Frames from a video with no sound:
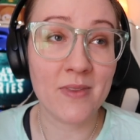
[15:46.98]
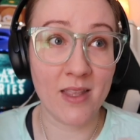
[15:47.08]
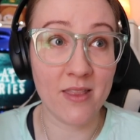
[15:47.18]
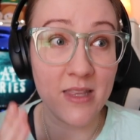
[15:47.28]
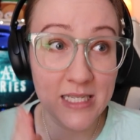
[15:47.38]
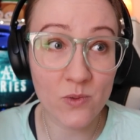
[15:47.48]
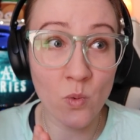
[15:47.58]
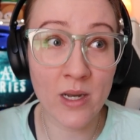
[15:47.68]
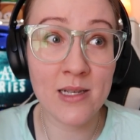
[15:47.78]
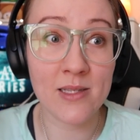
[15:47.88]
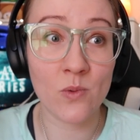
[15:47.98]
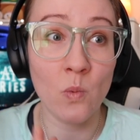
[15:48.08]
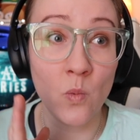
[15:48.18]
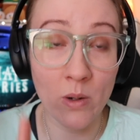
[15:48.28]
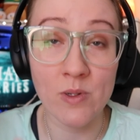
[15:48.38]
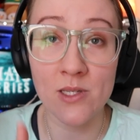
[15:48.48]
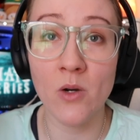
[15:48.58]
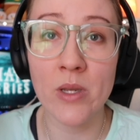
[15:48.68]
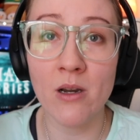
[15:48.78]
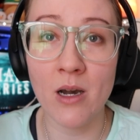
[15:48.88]
that this was what was
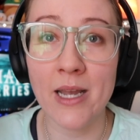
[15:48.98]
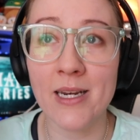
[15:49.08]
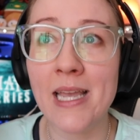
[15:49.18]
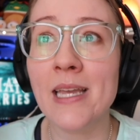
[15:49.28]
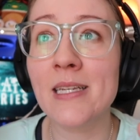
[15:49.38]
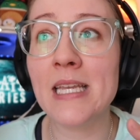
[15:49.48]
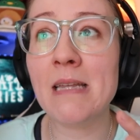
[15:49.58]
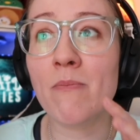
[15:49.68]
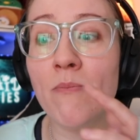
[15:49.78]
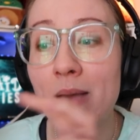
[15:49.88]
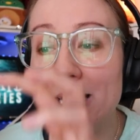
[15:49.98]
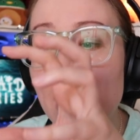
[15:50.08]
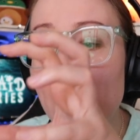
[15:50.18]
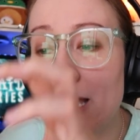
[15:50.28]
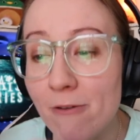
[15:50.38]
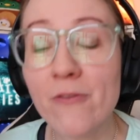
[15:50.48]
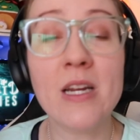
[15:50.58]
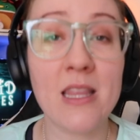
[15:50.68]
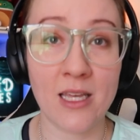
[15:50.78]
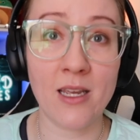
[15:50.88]
going on, and it met
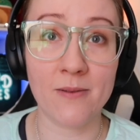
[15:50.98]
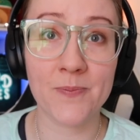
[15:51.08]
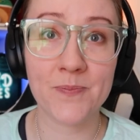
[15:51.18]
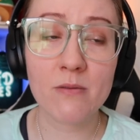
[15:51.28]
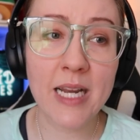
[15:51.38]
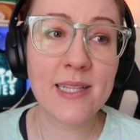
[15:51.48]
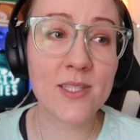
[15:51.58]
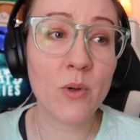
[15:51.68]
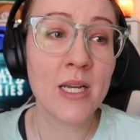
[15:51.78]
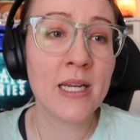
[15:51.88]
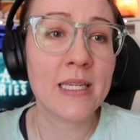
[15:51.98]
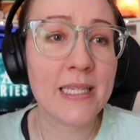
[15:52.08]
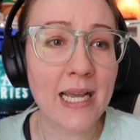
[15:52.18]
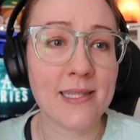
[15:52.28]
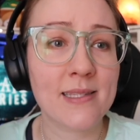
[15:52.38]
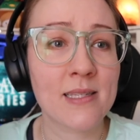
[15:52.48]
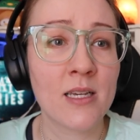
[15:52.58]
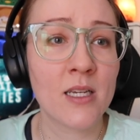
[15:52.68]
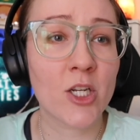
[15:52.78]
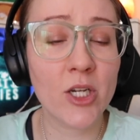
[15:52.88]
everything, right? So yes,
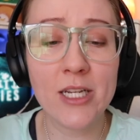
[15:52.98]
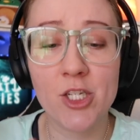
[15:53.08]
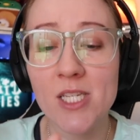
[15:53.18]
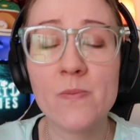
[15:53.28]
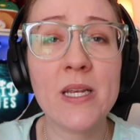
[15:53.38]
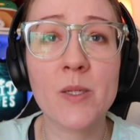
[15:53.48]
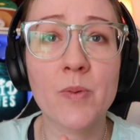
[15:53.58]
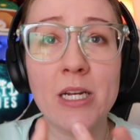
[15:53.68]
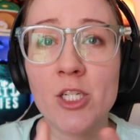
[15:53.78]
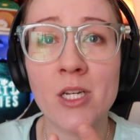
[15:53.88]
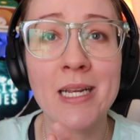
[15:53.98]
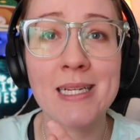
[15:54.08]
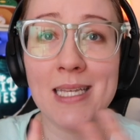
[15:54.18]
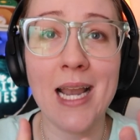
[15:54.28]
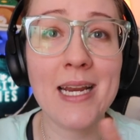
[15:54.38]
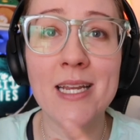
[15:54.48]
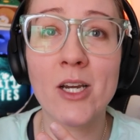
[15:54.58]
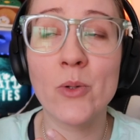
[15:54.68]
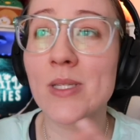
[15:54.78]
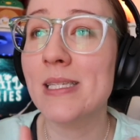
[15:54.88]
could it just be depression, anxiety,
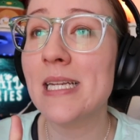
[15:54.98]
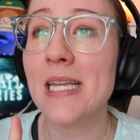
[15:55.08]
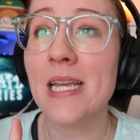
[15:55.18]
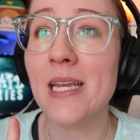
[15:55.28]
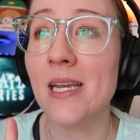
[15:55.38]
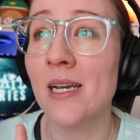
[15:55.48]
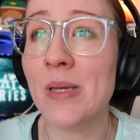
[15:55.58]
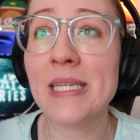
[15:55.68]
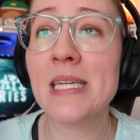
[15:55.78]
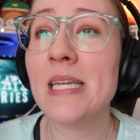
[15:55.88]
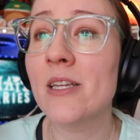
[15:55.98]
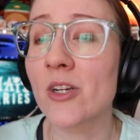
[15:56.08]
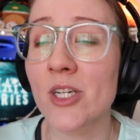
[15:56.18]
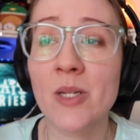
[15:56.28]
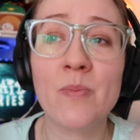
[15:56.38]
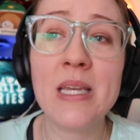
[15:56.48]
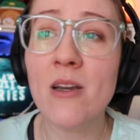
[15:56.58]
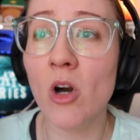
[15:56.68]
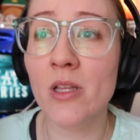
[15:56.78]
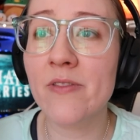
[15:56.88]
OCD, picky eater? Could it
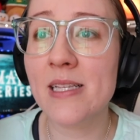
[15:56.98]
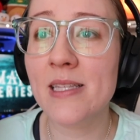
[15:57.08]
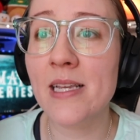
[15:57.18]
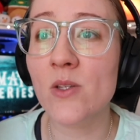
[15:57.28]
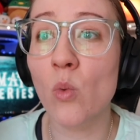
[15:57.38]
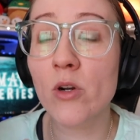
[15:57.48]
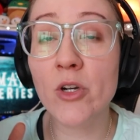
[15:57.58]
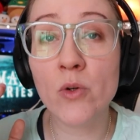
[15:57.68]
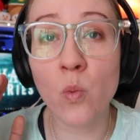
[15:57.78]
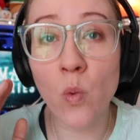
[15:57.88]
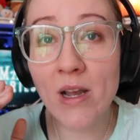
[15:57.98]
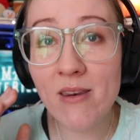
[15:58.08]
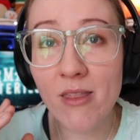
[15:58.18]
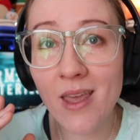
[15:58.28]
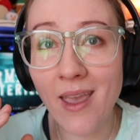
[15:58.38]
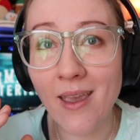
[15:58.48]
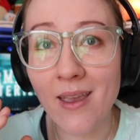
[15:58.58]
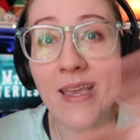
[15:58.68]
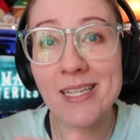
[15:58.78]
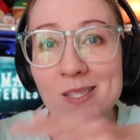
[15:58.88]
be all of these things? Or could one
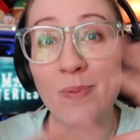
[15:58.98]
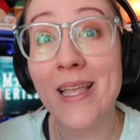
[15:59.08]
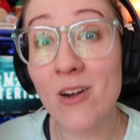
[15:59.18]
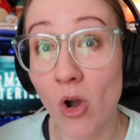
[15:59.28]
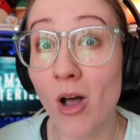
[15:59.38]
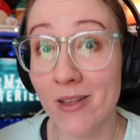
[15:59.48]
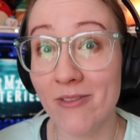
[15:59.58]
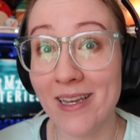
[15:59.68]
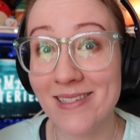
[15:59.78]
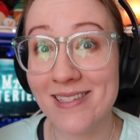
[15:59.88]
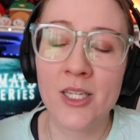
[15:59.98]
thing explain all of it?